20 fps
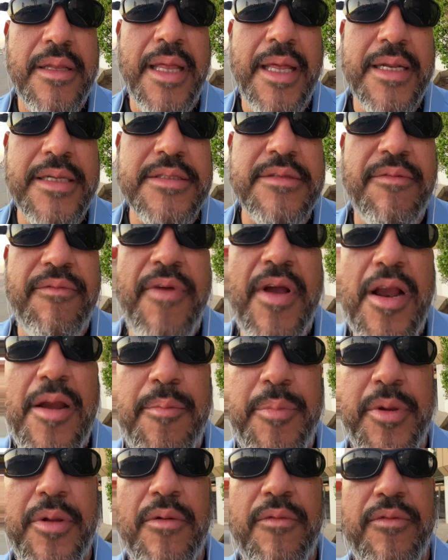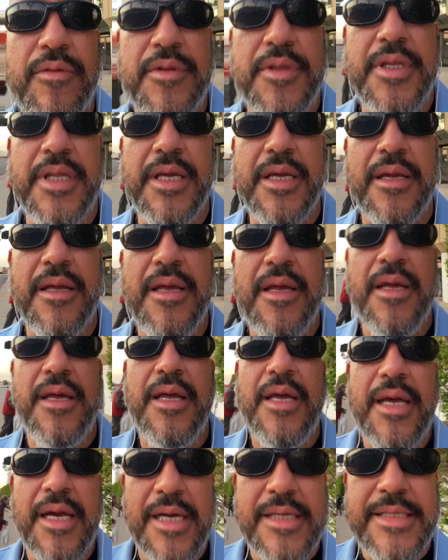That is a very beautiful thing.
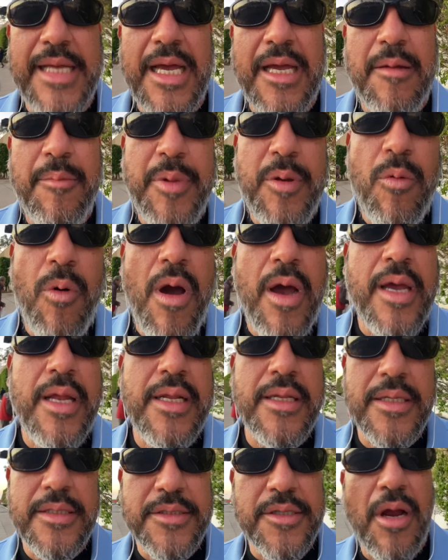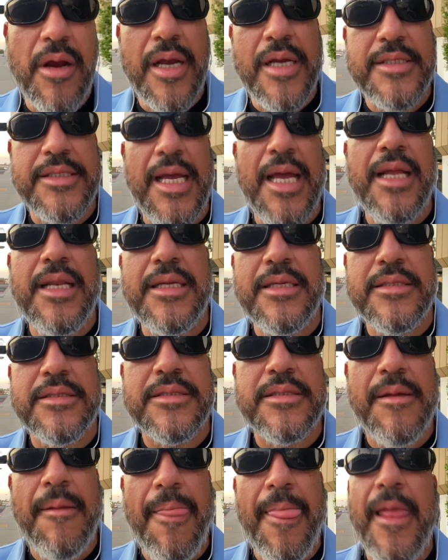Because I could be walking in the darkest alleys,
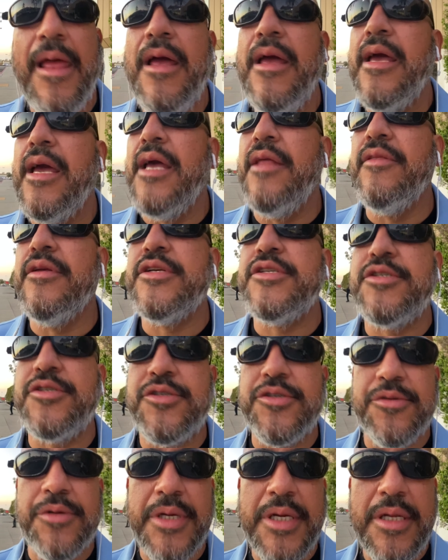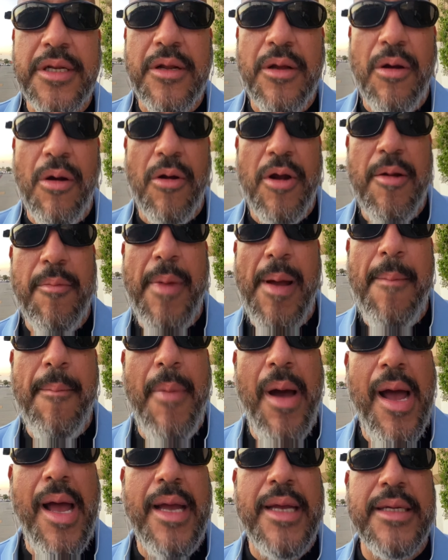in the street, or in my
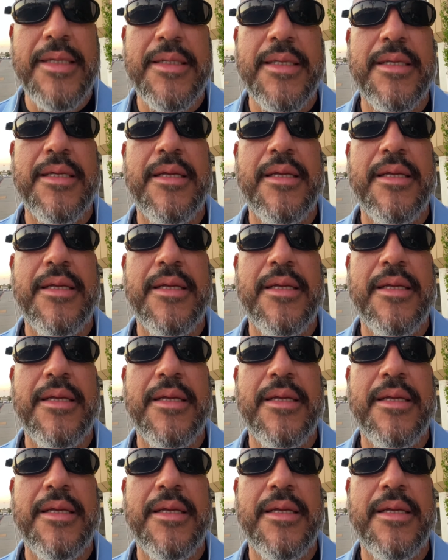mind.